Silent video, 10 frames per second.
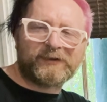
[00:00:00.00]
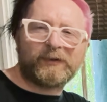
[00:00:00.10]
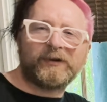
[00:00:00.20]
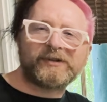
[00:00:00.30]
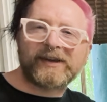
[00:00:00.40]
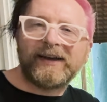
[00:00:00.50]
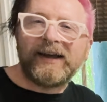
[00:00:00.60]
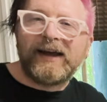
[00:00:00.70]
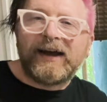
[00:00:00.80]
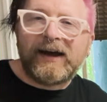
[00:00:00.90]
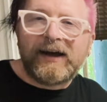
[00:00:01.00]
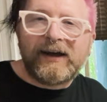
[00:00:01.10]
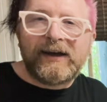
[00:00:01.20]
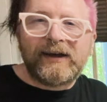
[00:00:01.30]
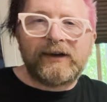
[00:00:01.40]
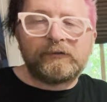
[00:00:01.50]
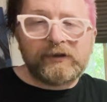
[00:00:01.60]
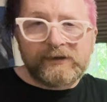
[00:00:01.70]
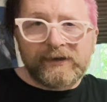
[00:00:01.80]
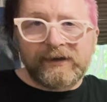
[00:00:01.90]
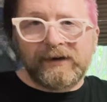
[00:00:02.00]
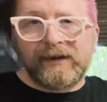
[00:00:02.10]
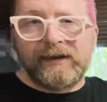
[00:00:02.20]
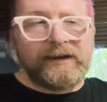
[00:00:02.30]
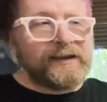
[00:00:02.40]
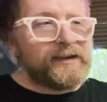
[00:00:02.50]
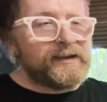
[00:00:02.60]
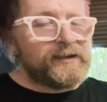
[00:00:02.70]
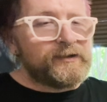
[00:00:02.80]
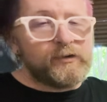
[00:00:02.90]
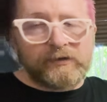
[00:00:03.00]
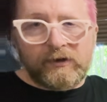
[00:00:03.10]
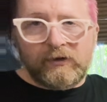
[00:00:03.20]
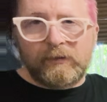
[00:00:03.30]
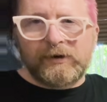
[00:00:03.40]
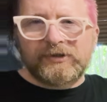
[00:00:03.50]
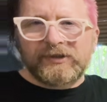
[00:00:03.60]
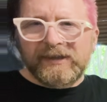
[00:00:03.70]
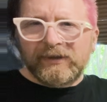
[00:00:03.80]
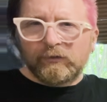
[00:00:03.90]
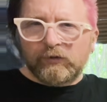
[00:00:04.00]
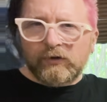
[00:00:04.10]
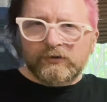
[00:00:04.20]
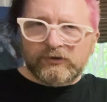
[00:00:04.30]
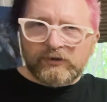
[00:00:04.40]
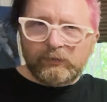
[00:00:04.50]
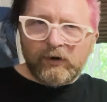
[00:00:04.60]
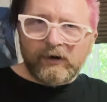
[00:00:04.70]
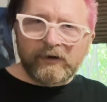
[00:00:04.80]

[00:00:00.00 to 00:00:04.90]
for words. I really dig it. Use it a lot, but it's just in the wrong spot. I